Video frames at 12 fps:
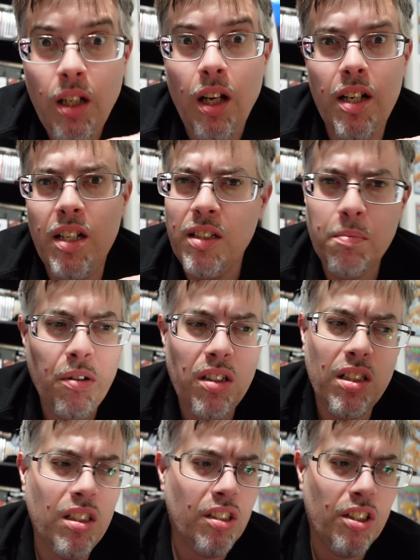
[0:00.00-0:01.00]
And he's plus
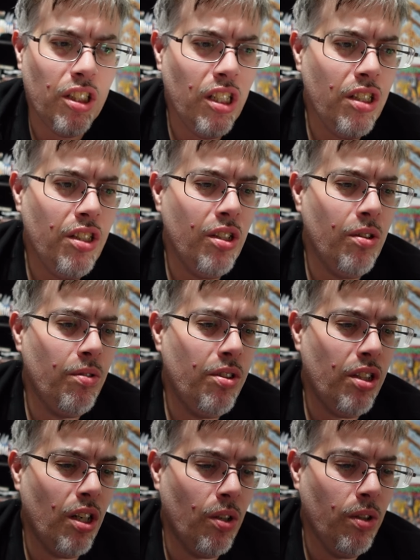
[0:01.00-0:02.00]
he's just a good dude.
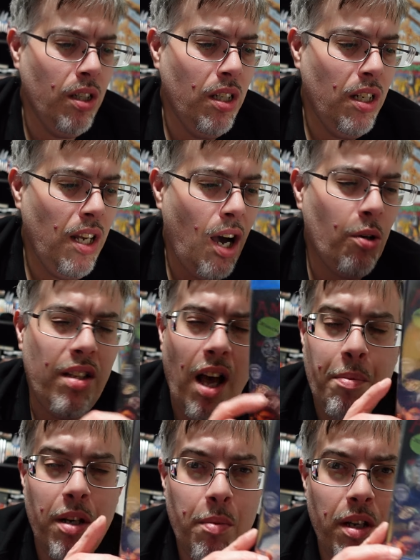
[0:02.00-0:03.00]
So I was
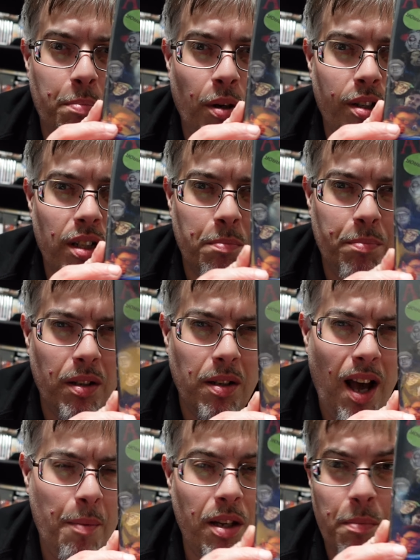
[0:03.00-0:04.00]
happy to be a part,
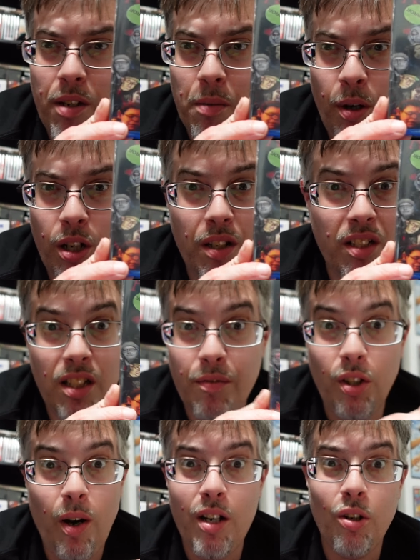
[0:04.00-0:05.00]
happy to be a part of this, even
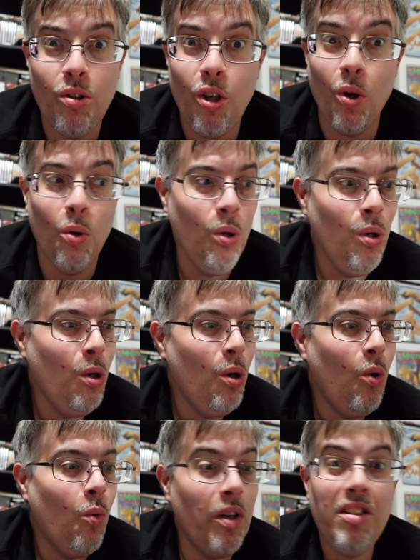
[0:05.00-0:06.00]
though I don't know
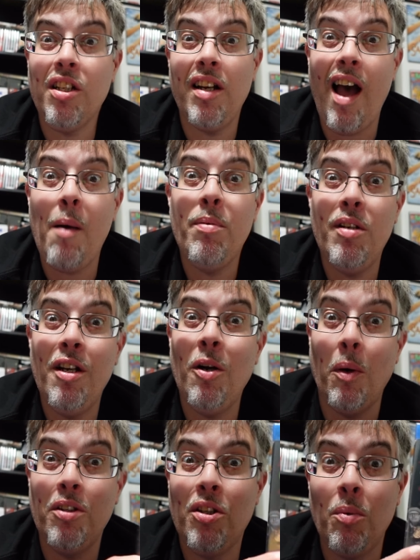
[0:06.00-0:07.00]
what's gonna happen in it,
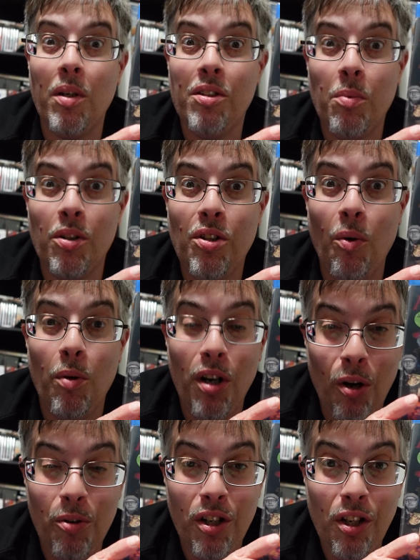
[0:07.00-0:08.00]
what's what's what's going
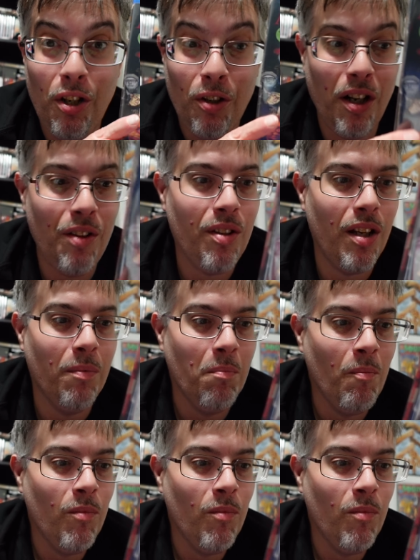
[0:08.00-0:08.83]
on in it, or anything.